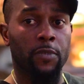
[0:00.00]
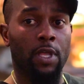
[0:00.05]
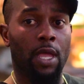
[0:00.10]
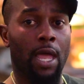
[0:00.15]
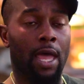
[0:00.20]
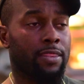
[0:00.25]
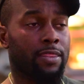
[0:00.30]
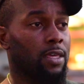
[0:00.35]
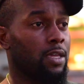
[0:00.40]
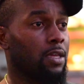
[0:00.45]

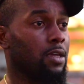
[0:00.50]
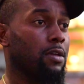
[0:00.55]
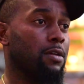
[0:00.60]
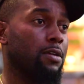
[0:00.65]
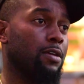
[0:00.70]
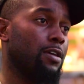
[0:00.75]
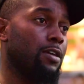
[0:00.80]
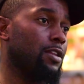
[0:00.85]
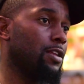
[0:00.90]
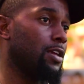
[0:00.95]
I think
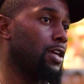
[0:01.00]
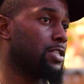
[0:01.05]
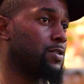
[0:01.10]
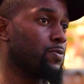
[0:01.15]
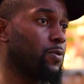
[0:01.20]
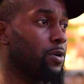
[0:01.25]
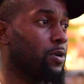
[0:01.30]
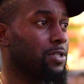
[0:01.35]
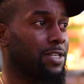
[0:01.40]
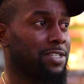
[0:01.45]
it's
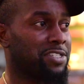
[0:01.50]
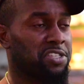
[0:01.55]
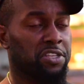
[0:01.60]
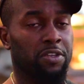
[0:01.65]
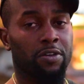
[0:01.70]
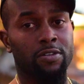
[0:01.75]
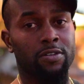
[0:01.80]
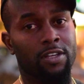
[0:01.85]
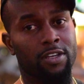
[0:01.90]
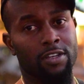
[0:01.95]
one of it
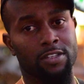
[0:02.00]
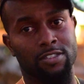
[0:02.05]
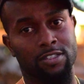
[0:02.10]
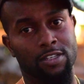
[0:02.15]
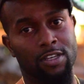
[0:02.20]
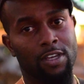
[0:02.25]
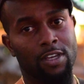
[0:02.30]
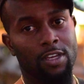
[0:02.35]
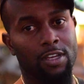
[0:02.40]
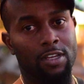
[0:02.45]
still does.
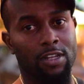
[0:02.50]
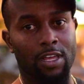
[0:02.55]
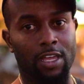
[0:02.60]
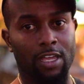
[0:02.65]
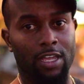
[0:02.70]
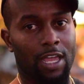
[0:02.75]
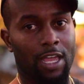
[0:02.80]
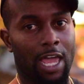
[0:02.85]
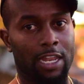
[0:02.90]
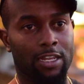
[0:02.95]

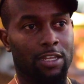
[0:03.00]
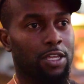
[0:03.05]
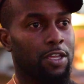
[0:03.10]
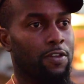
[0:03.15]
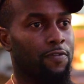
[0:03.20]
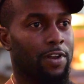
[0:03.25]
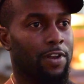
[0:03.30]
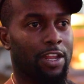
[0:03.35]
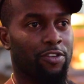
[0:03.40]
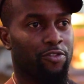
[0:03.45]
Like I
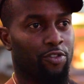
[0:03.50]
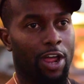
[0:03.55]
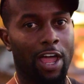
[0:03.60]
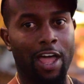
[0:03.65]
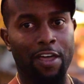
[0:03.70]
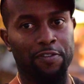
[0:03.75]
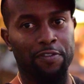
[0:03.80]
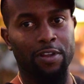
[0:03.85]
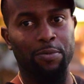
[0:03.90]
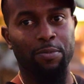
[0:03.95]
leave and I
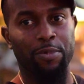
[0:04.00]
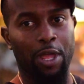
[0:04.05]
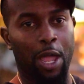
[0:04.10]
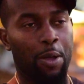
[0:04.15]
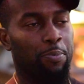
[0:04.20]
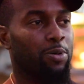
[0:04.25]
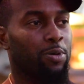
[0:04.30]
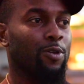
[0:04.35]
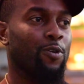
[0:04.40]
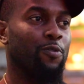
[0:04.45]
drive and
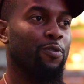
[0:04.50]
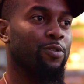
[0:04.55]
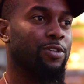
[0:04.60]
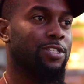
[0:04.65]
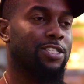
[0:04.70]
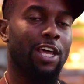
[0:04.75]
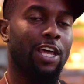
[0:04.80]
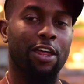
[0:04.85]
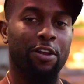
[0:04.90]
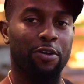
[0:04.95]
I'll pull over on the
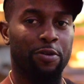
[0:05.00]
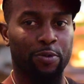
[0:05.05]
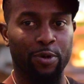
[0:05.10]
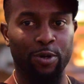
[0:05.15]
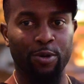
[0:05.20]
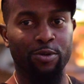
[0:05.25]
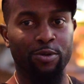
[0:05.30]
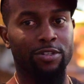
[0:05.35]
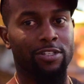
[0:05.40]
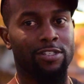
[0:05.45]
side of the
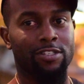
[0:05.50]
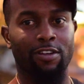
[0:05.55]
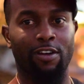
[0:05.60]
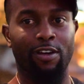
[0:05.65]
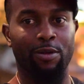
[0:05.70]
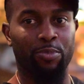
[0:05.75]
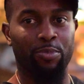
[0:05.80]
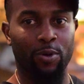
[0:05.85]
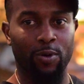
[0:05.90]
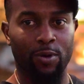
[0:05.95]
road to
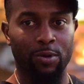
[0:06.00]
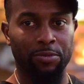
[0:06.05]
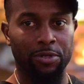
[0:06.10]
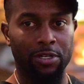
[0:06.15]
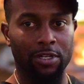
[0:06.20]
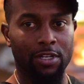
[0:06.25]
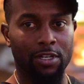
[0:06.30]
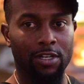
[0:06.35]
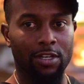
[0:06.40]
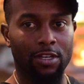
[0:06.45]
start a poem.
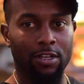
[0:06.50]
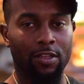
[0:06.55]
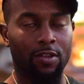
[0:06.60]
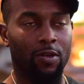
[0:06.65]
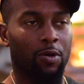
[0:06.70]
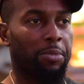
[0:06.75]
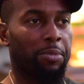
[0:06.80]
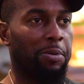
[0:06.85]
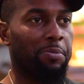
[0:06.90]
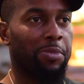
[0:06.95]

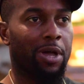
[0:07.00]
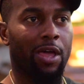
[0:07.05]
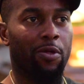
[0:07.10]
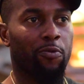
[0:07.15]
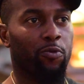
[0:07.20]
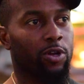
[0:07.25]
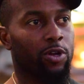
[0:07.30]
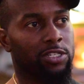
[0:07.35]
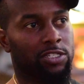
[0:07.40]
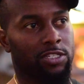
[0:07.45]
My
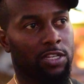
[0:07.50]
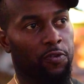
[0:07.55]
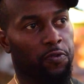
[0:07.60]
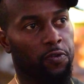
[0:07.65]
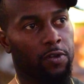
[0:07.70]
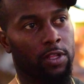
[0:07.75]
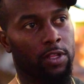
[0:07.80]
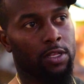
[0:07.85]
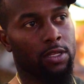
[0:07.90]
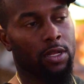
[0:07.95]
mind runs
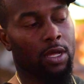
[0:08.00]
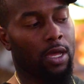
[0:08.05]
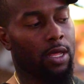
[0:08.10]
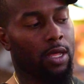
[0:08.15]
differently.